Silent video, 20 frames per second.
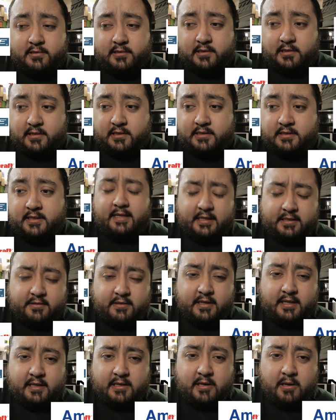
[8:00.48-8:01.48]
because that's
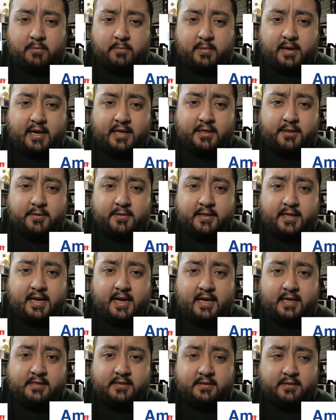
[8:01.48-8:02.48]
gonna come bite you in the
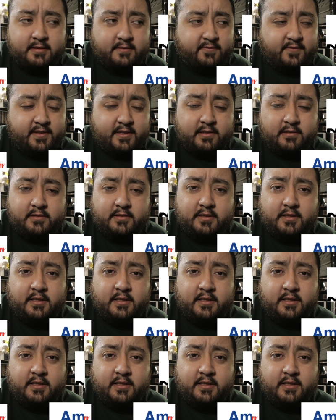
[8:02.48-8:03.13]
ass in the field.